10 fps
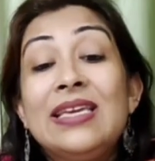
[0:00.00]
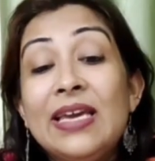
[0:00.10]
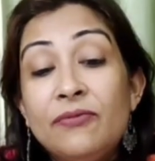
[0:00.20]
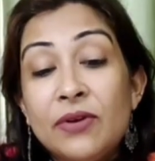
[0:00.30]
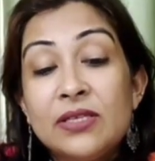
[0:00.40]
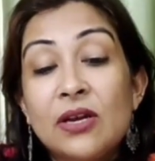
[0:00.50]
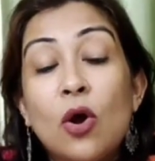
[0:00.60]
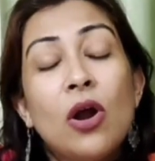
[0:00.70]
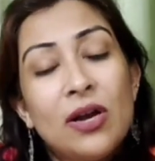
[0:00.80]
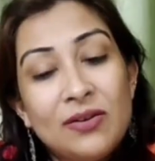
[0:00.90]

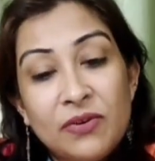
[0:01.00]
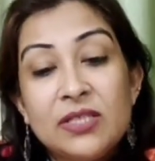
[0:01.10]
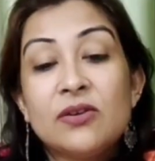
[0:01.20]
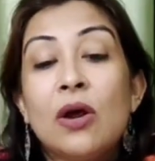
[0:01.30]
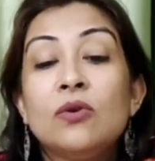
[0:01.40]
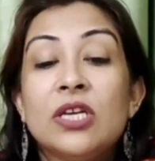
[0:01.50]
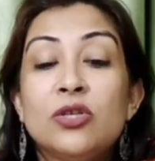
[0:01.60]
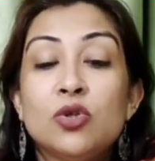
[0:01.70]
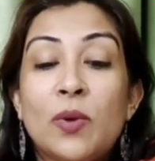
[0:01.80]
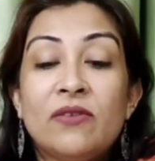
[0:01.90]
It feeds around 10
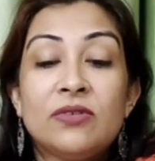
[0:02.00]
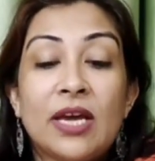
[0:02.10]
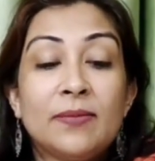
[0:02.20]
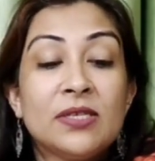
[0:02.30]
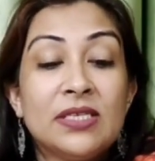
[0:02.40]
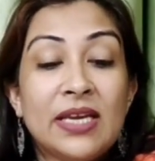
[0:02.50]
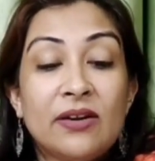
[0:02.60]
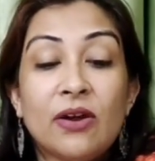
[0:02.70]
to 12 times a day,